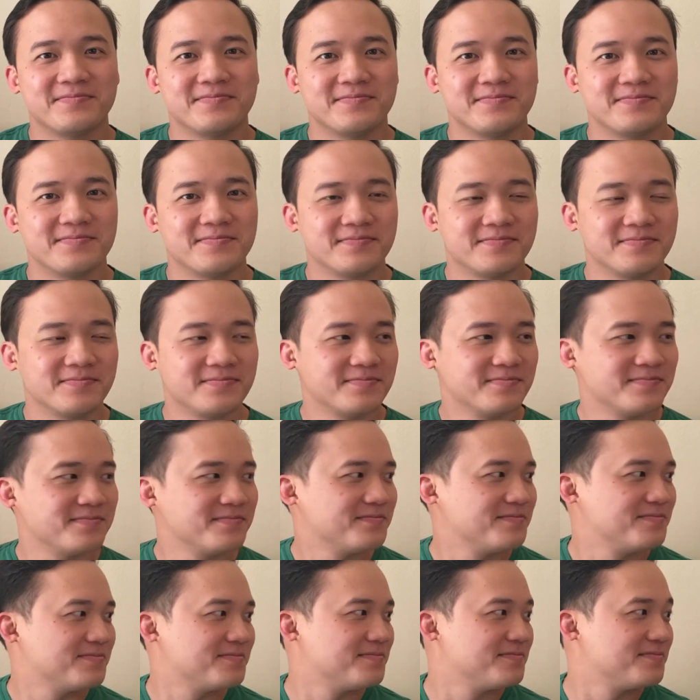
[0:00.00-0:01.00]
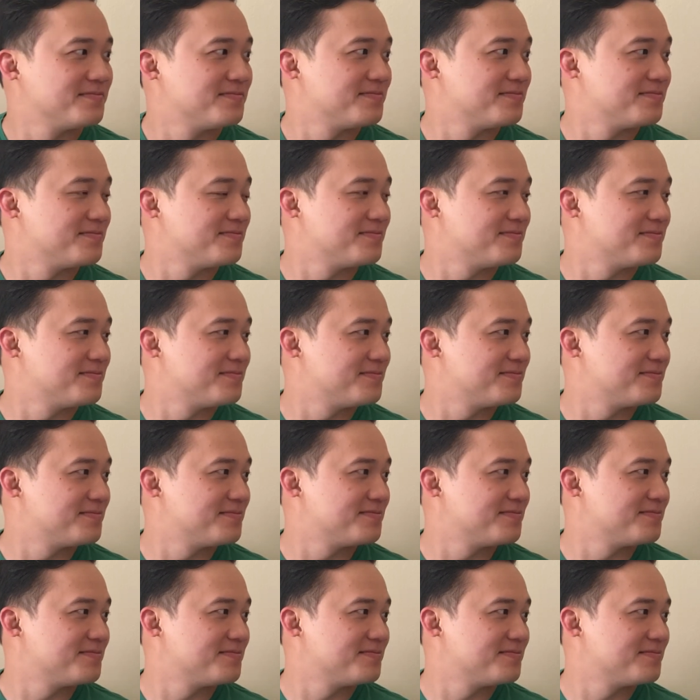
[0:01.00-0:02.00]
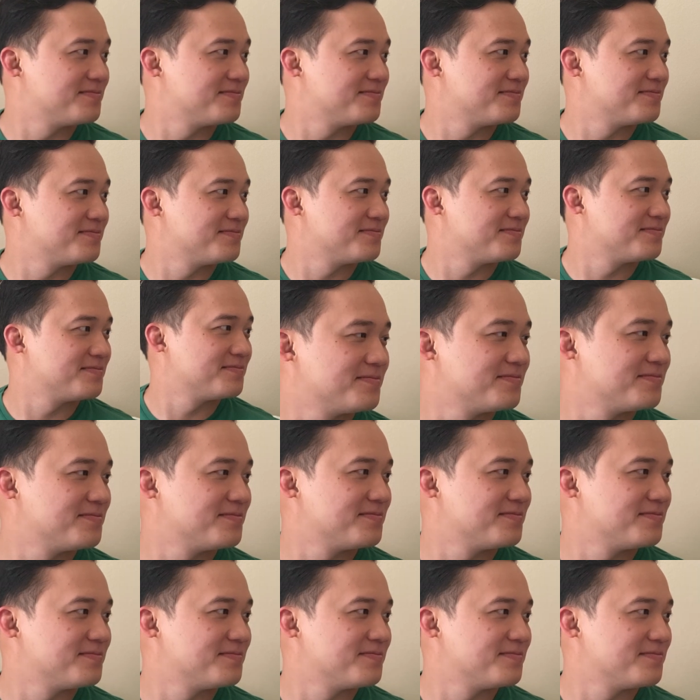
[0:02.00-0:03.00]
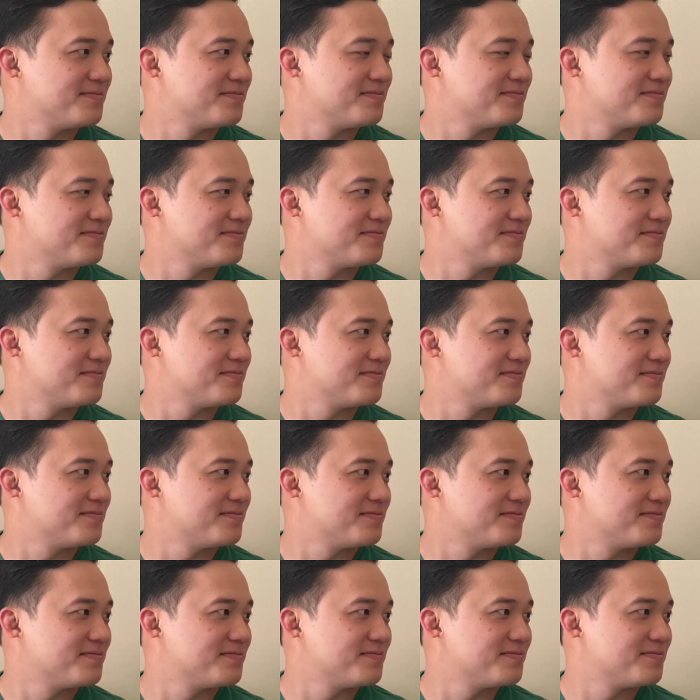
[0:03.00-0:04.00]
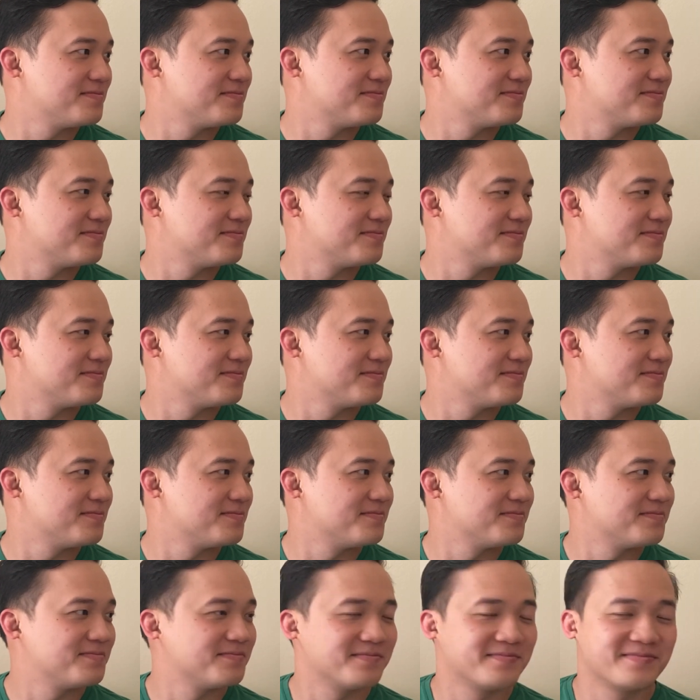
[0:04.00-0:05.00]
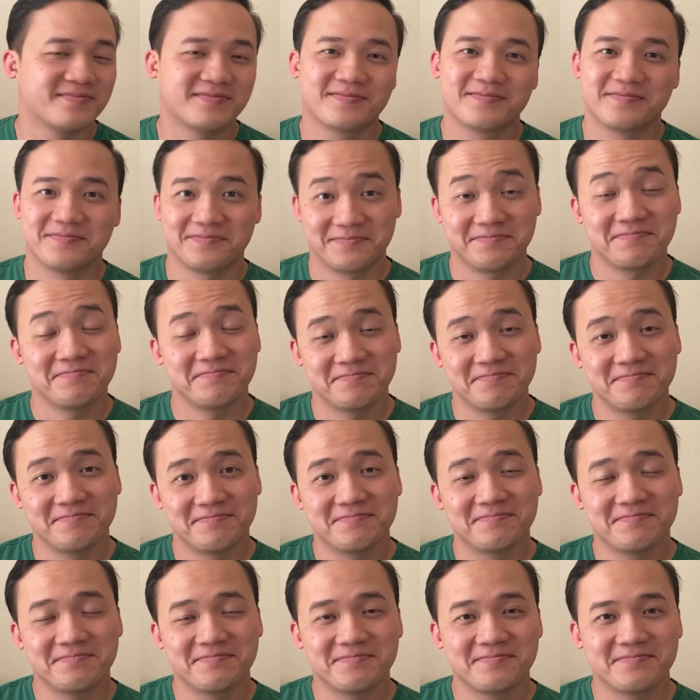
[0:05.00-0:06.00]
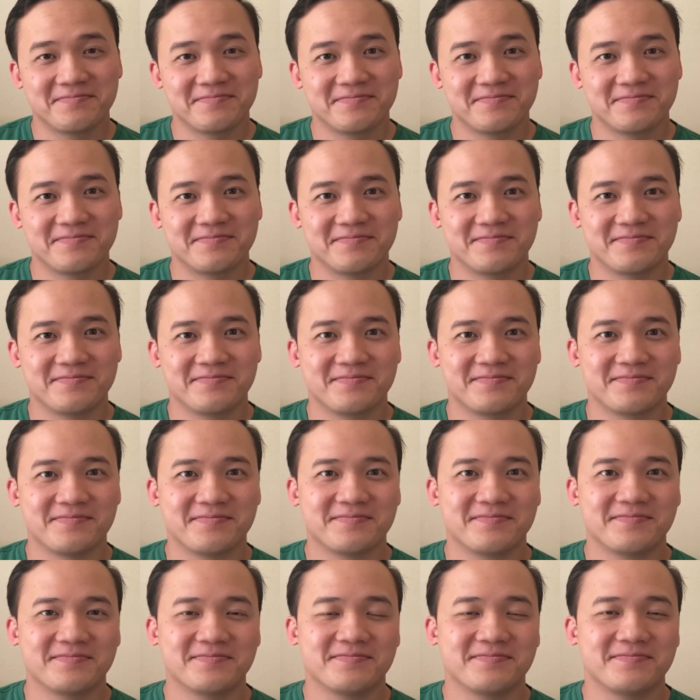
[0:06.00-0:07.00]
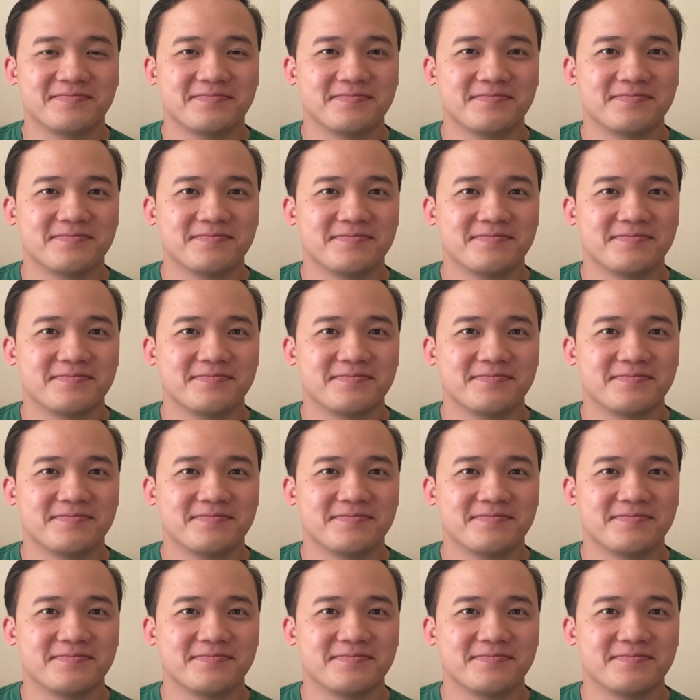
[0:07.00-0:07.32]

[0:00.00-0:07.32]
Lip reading: (not speaking)